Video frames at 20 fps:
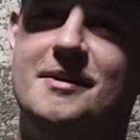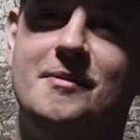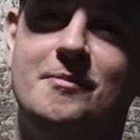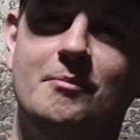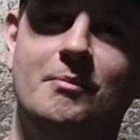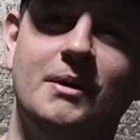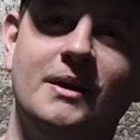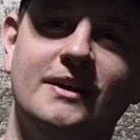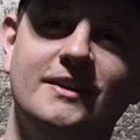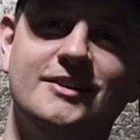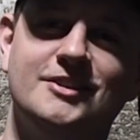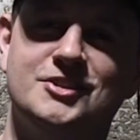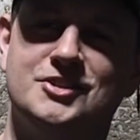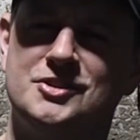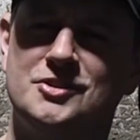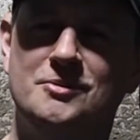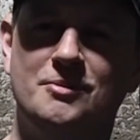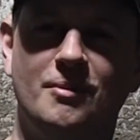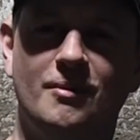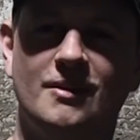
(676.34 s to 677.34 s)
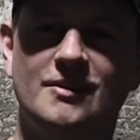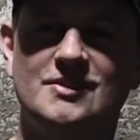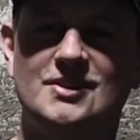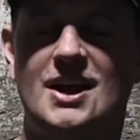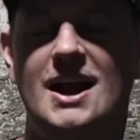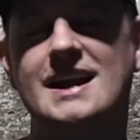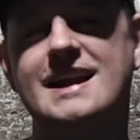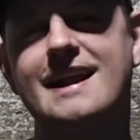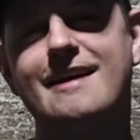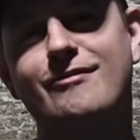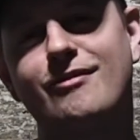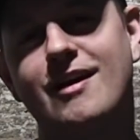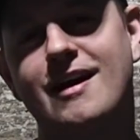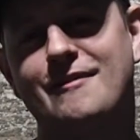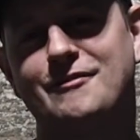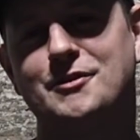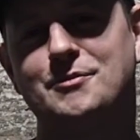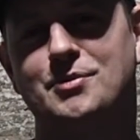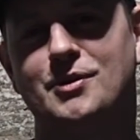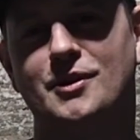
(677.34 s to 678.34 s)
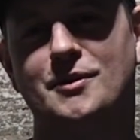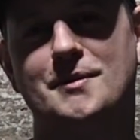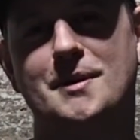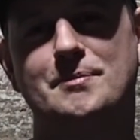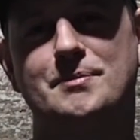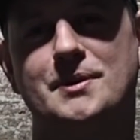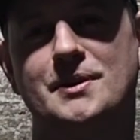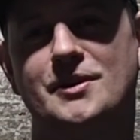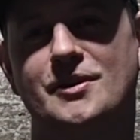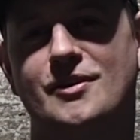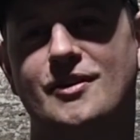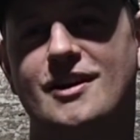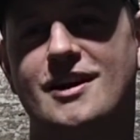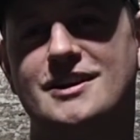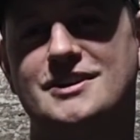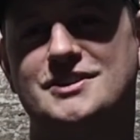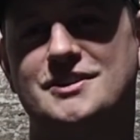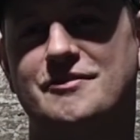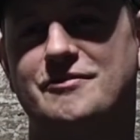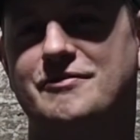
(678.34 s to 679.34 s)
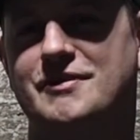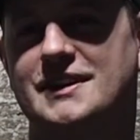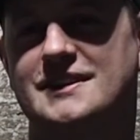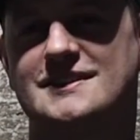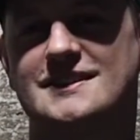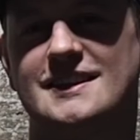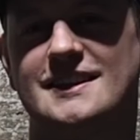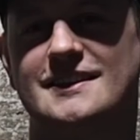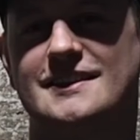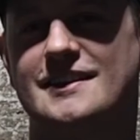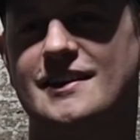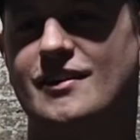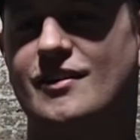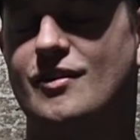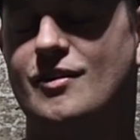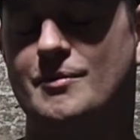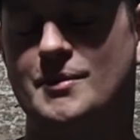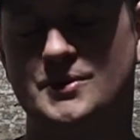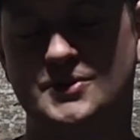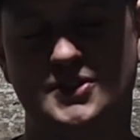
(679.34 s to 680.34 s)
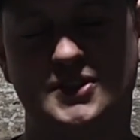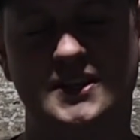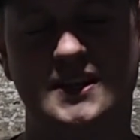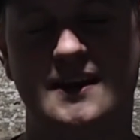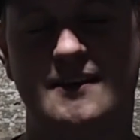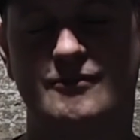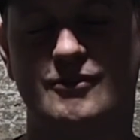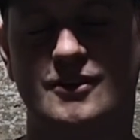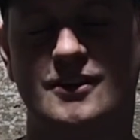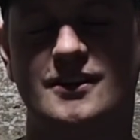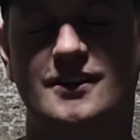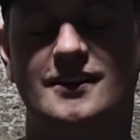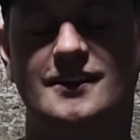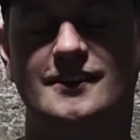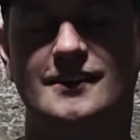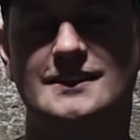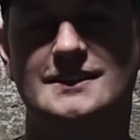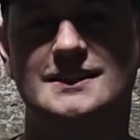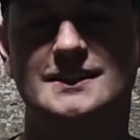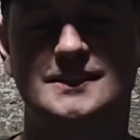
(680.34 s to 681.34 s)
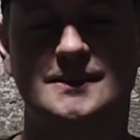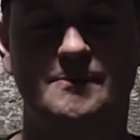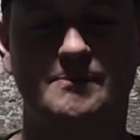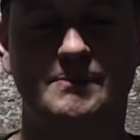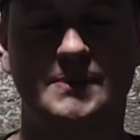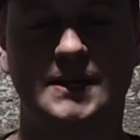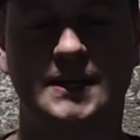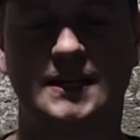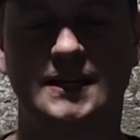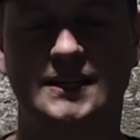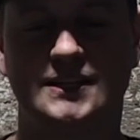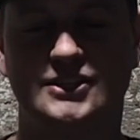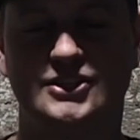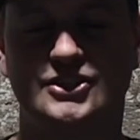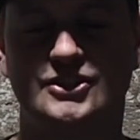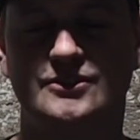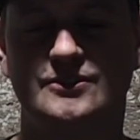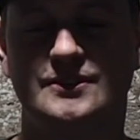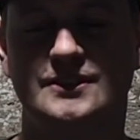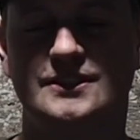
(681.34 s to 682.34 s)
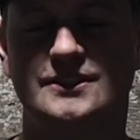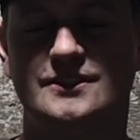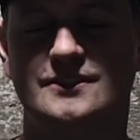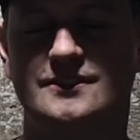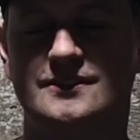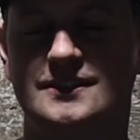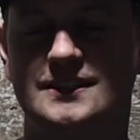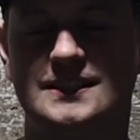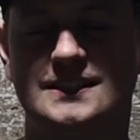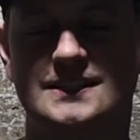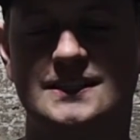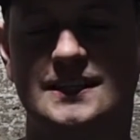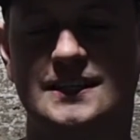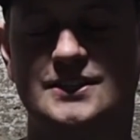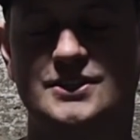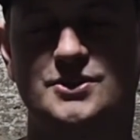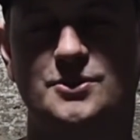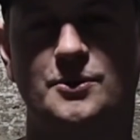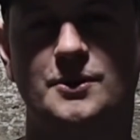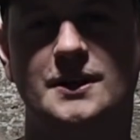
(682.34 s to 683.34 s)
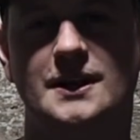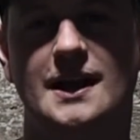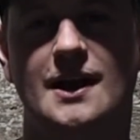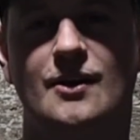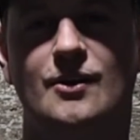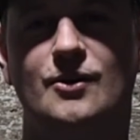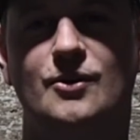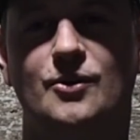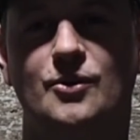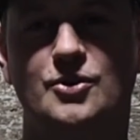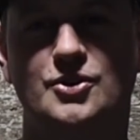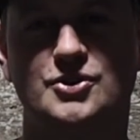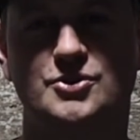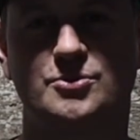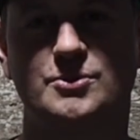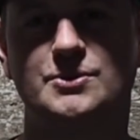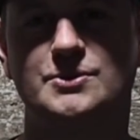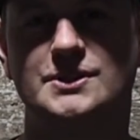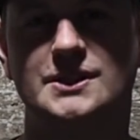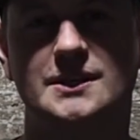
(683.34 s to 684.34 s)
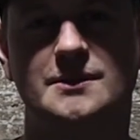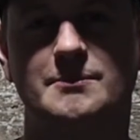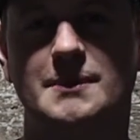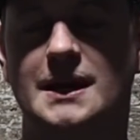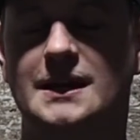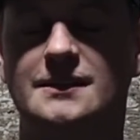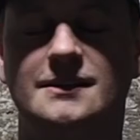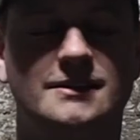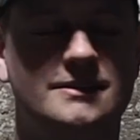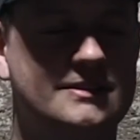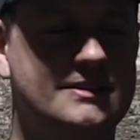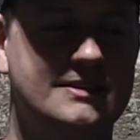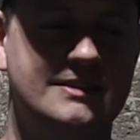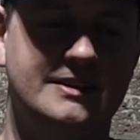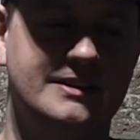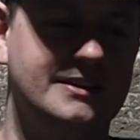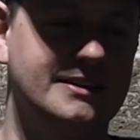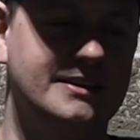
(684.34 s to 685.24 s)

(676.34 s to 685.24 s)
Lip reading: But the Subarus, I never have to pull them up in the garage to fix anything. Almost never, unless it's a big issue that needs to get sorted out or just routine maintenance.